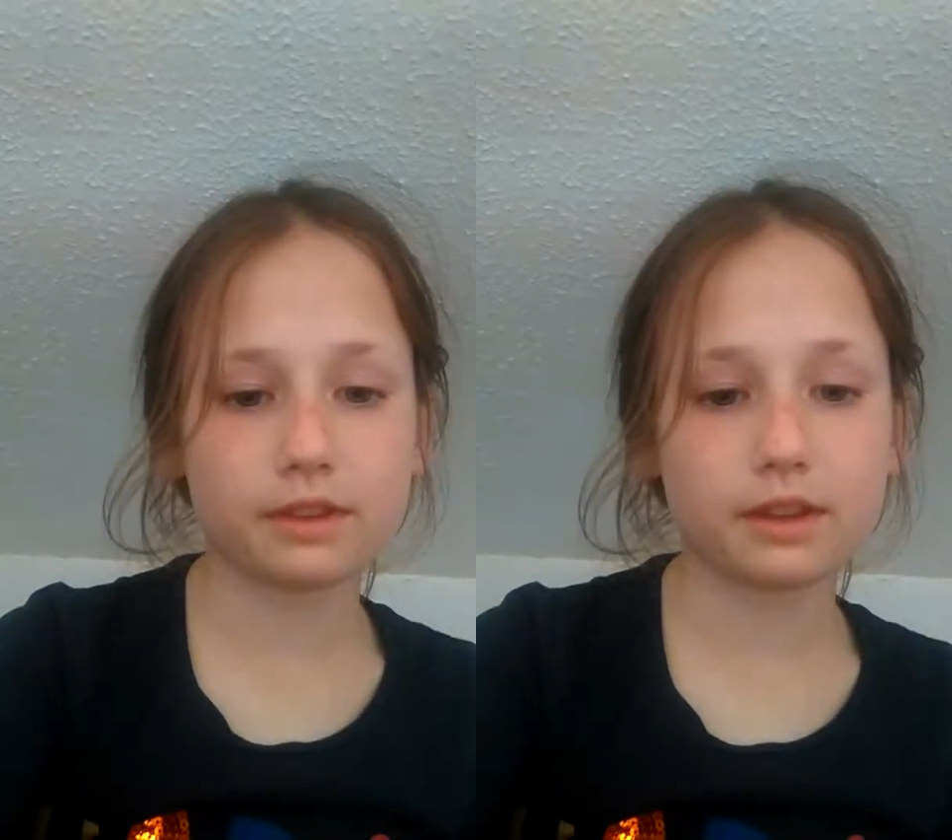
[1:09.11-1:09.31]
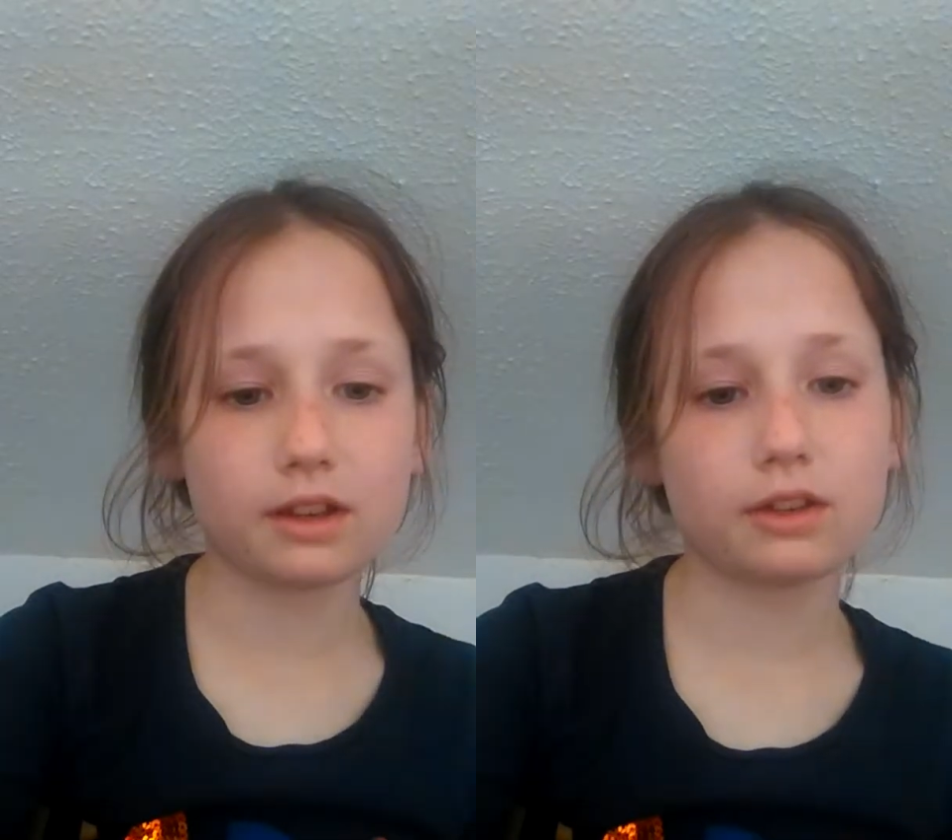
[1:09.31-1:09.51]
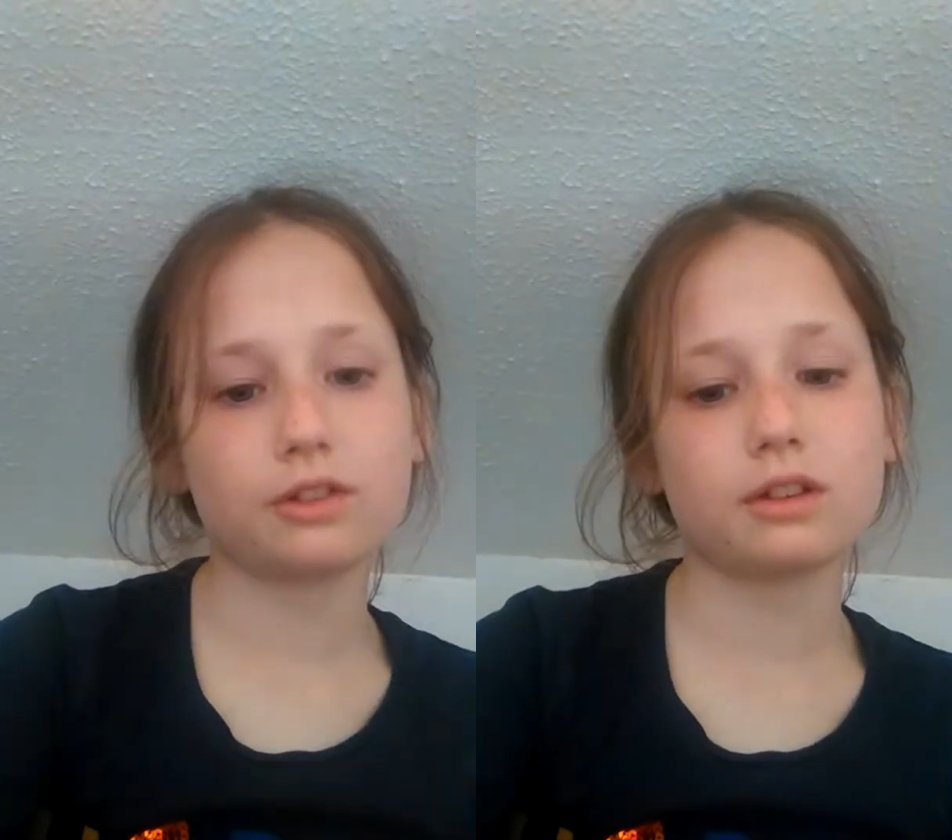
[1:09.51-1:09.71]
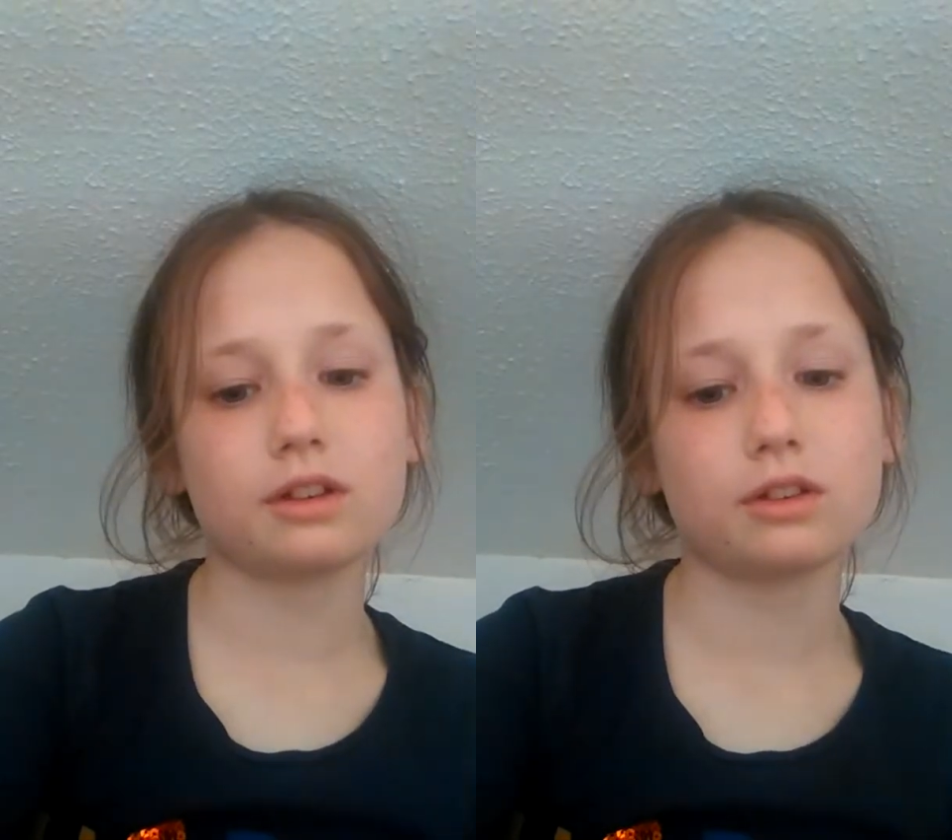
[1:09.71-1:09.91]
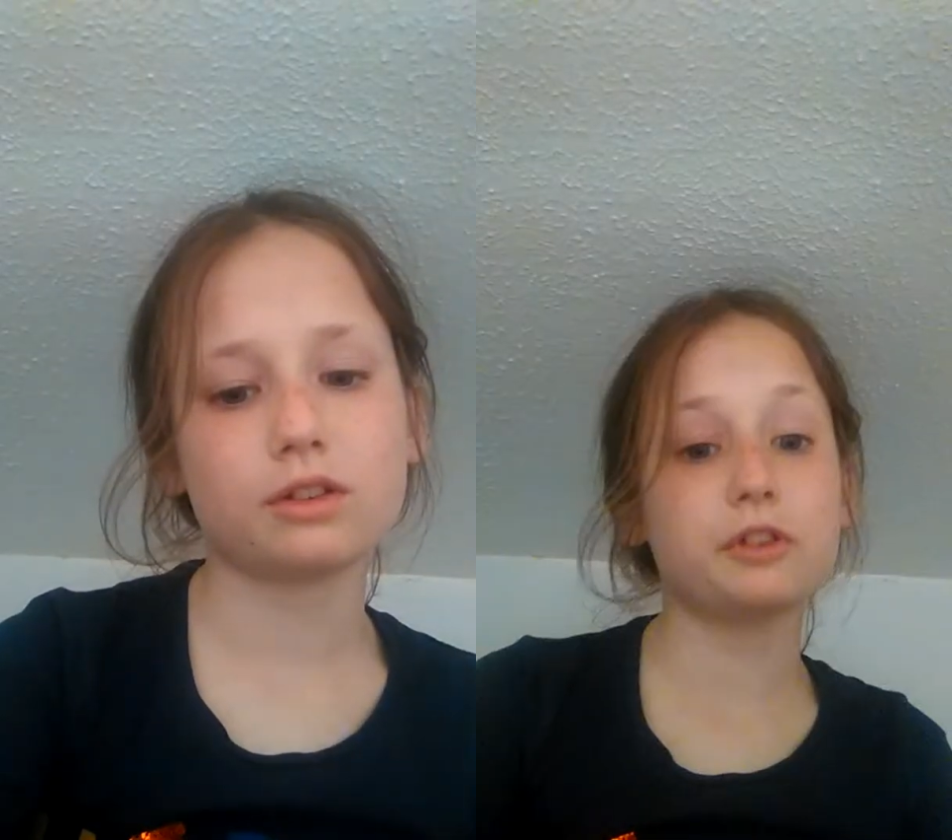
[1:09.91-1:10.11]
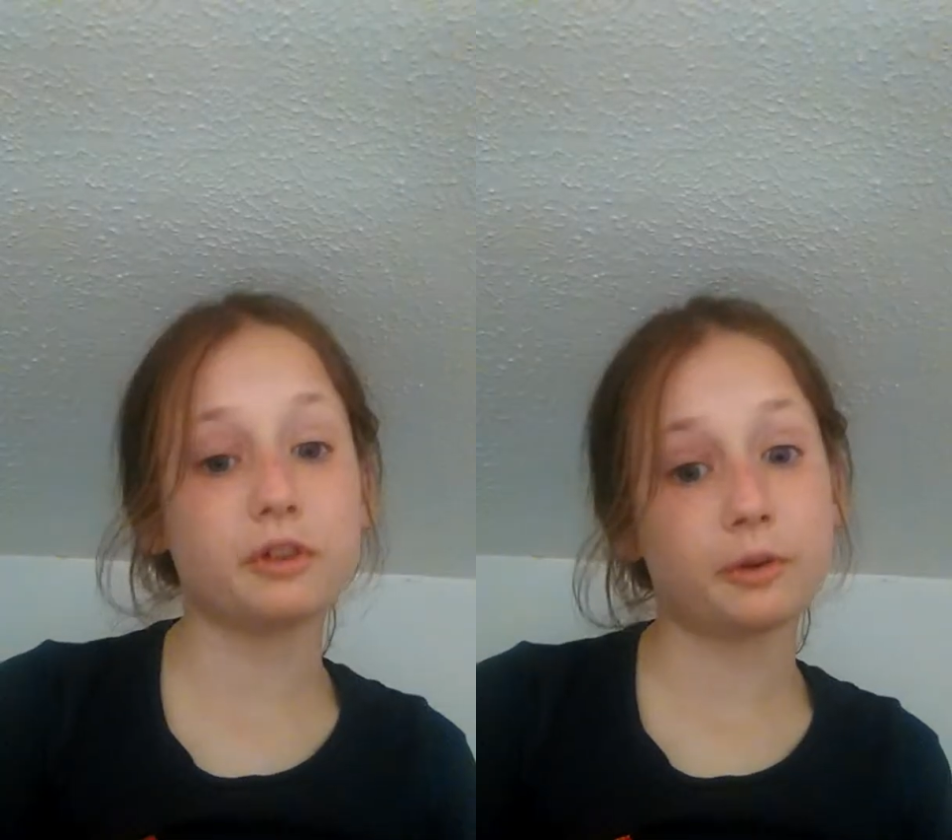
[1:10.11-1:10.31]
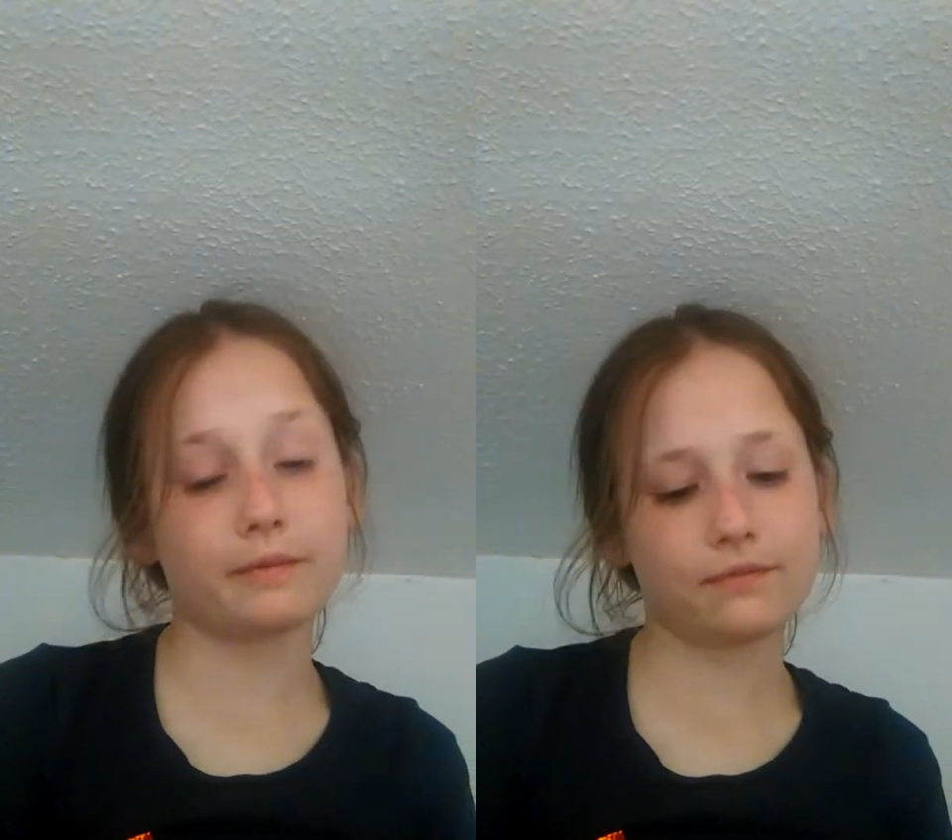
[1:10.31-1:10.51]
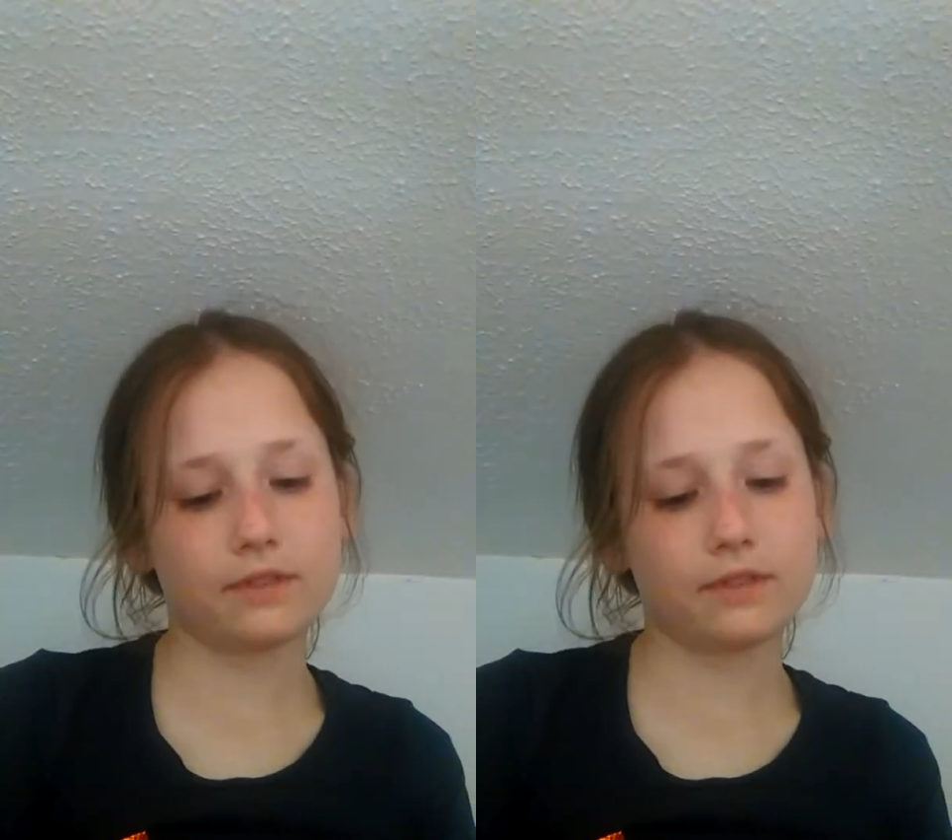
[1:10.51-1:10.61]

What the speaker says: This is two.